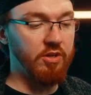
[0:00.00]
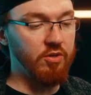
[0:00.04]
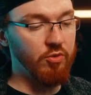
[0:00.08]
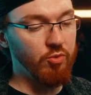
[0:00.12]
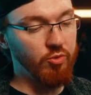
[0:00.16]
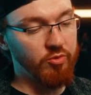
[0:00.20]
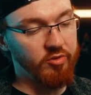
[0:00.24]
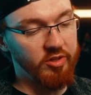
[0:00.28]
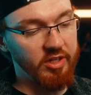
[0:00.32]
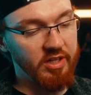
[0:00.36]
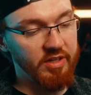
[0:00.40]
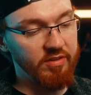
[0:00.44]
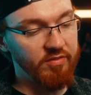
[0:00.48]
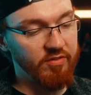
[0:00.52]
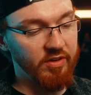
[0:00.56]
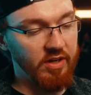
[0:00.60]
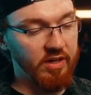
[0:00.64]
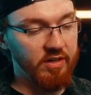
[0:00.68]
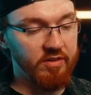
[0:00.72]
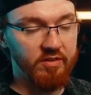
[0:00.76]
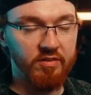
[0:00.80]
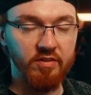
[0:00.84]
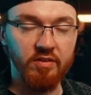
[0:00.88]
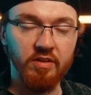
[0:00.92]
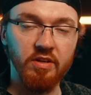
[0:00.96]
use the
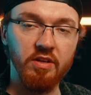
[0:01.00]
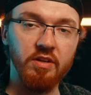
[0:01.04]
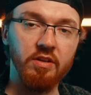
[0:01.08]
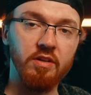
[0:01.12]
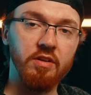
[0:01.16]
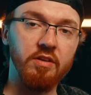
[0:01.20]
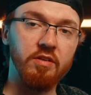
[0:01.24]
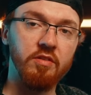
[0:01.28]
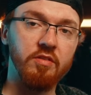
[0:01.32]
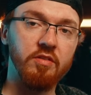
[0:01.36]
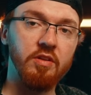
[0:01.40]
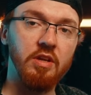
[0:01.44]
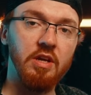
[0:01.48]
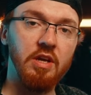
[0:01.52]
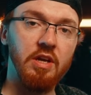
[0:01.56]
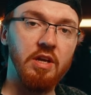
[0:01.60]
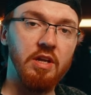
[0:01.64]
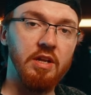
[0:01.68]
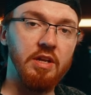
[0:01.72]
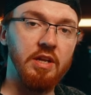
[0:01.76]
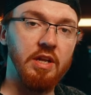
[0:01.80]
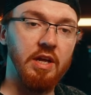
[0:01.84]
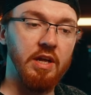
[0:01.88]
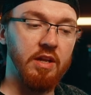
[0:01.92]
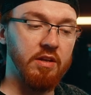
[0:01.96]
effects is
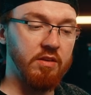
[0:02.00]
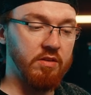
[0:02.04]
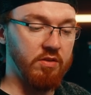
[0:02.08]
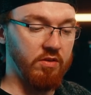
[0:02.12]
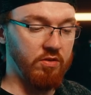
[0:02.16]
that